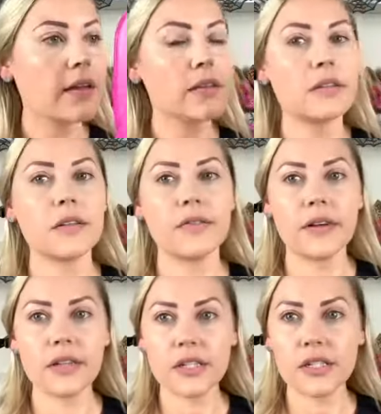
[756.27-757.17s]
So the
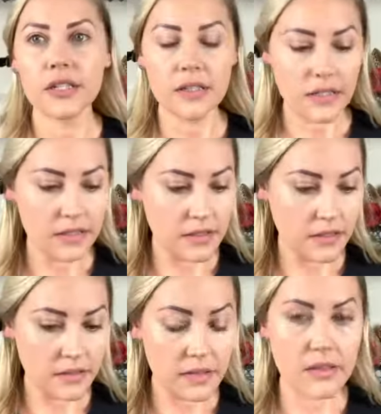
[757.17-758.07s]
foundation and the
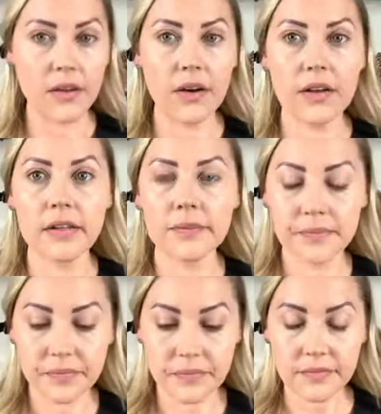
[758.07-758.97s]
concealer is on.
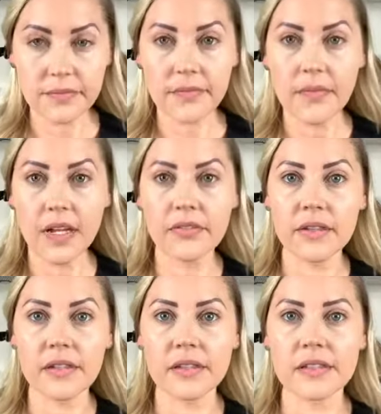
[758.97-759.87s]
I feel
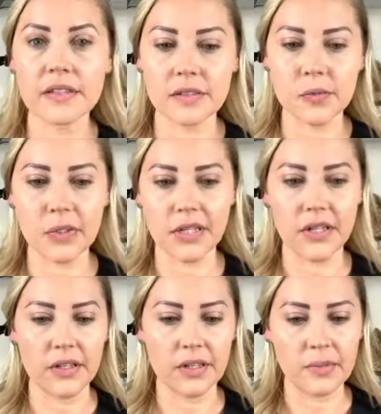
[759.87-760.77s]
like this looks pretty
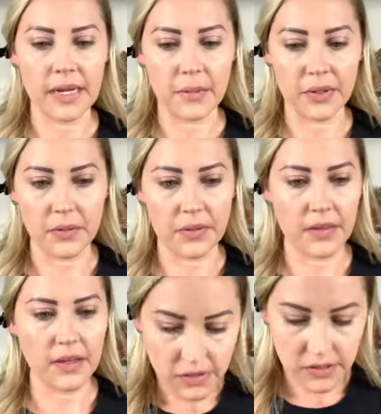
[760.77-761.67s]
good. I'm happy with
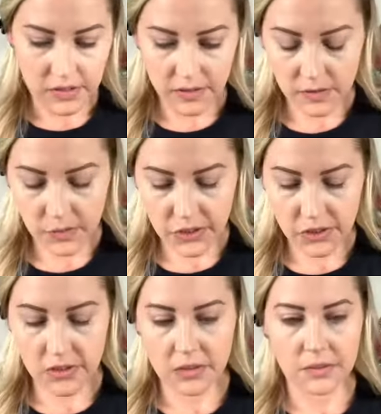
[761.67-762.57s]
it. Now these
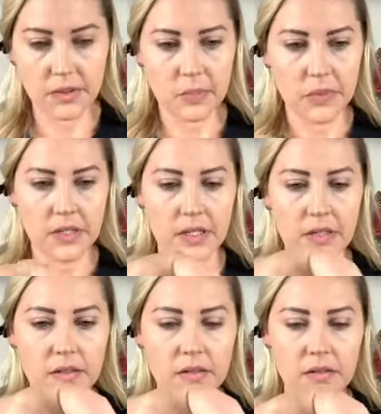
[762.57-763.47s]
brushes are really pretty.
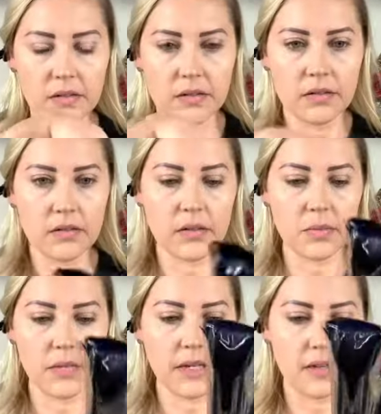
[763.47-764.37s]
They're
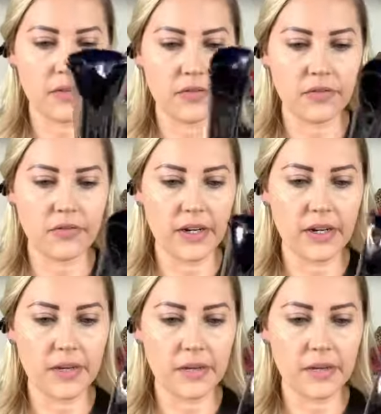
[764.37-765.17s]
by Farrah.